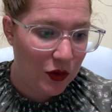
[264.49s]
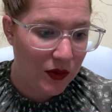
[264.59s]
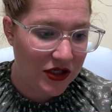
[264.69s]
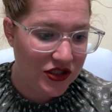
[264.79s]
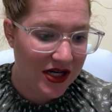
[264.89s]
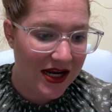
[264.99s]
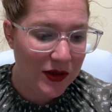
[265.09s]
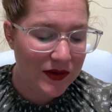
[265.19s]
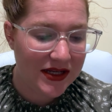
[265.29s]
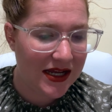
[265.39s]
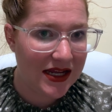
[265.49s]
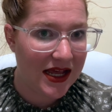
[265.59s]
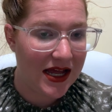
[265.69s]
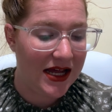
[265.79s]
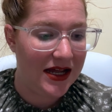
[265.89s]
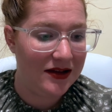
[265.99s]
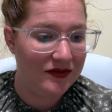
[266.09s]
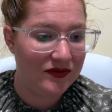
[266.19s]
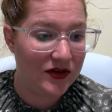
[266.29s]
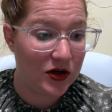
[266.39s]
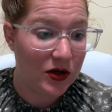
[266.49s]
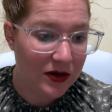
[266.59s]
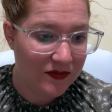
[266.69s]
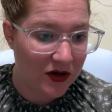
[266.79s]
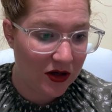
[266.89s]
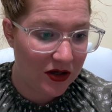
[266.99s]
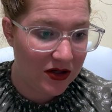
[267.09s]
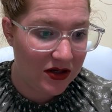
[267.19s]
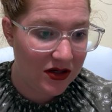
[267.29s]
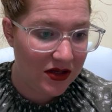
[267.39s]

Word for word: which I don't think I have heard of her.